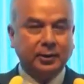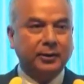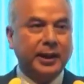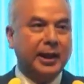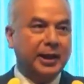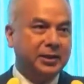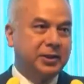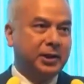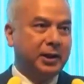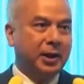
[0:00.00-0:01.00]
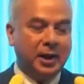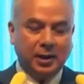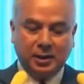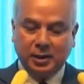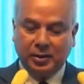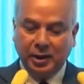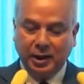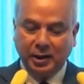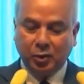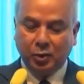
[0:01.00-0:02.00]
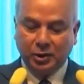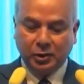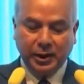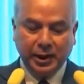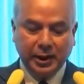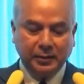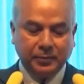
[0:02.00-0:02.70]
that I see are occurring in the world today